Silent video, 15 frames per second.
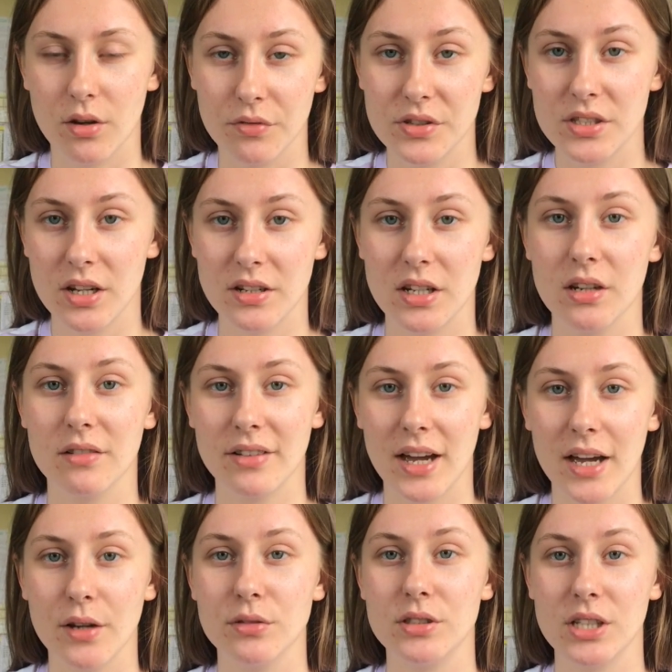study of
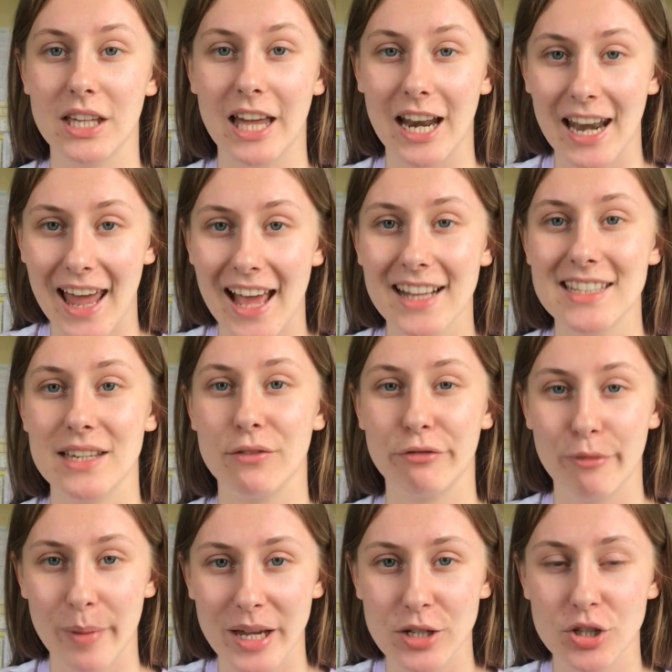how to collect
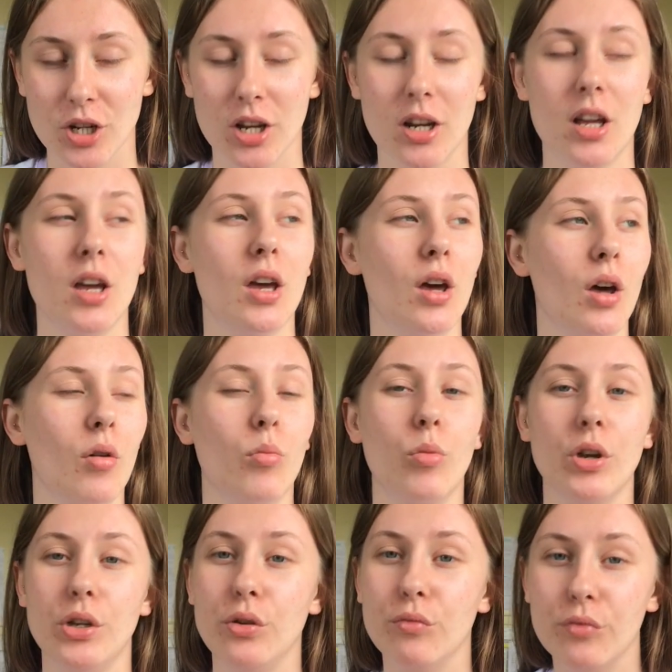information,
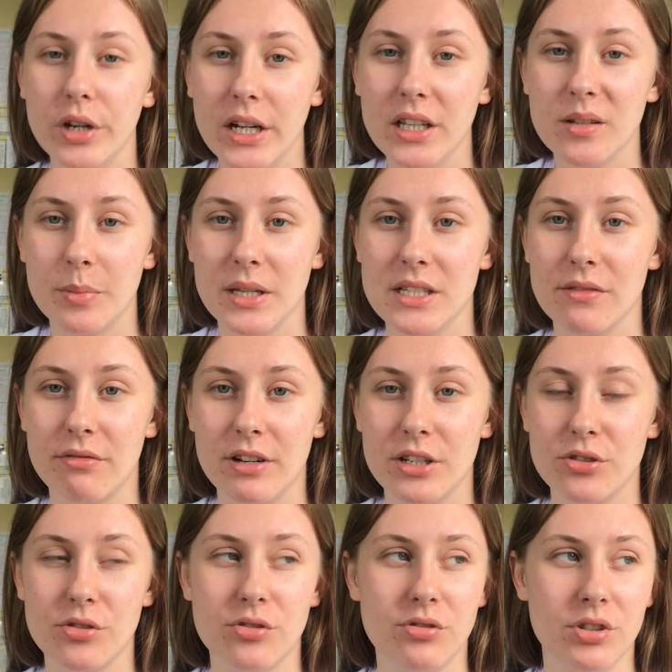when you read a piece of
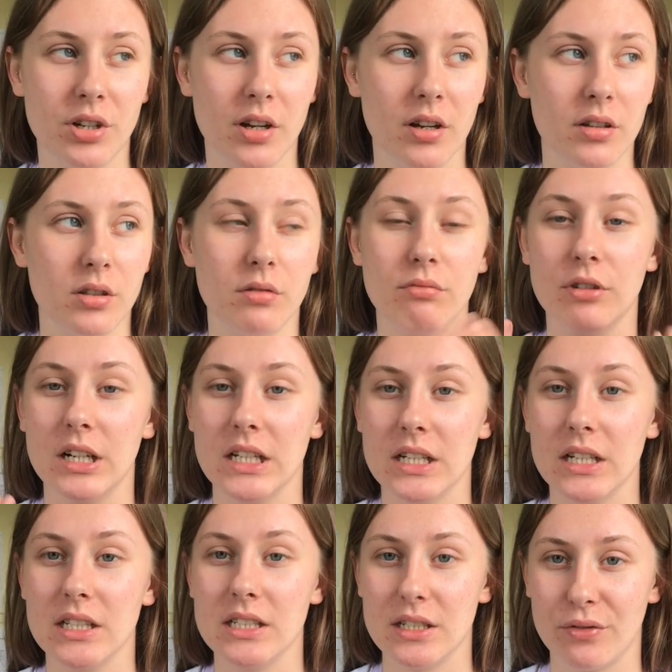literature, you read
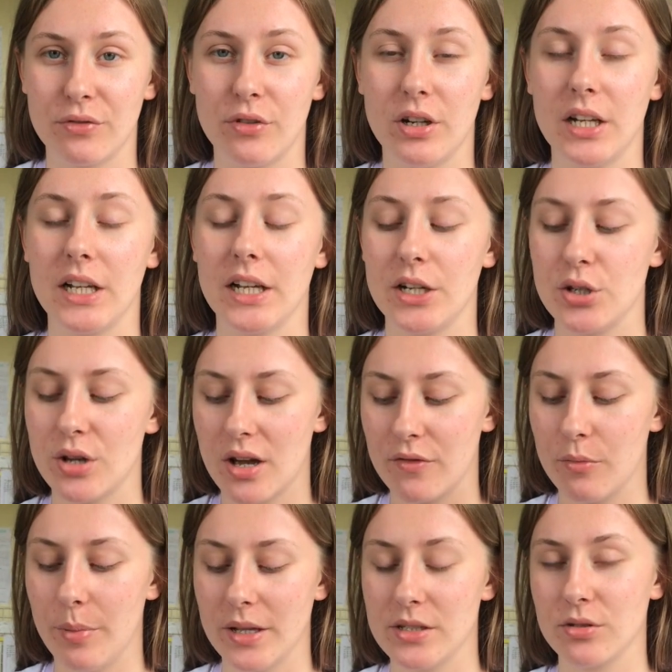it differently and you have a
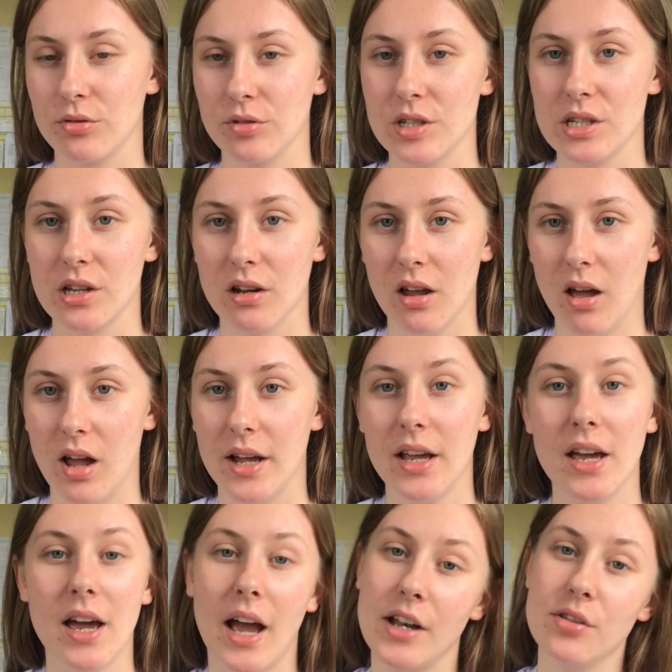better critical eye,
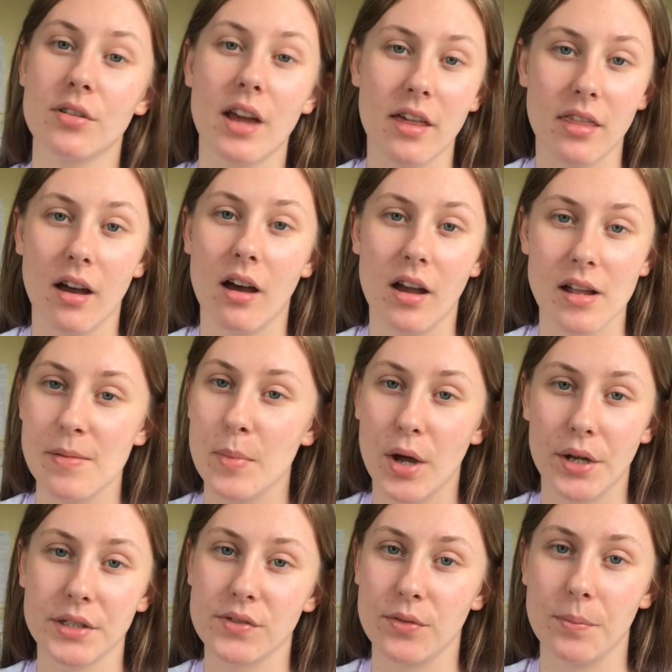and you get the higher
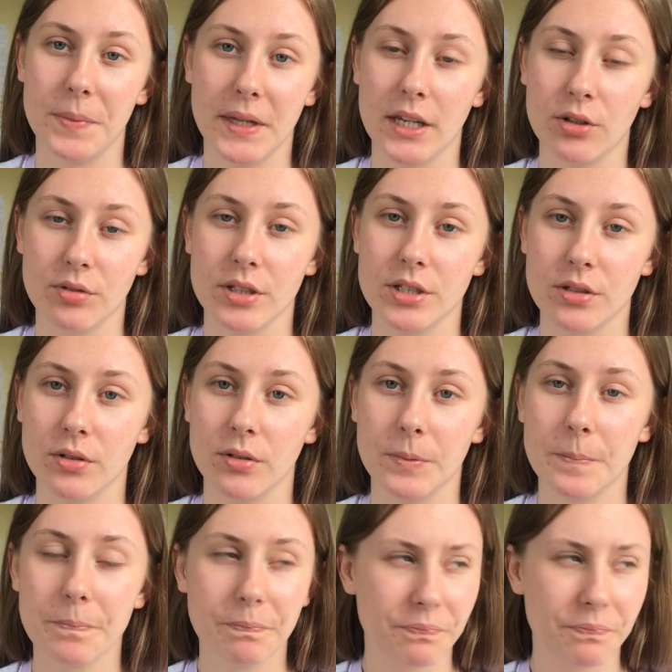marks from being critical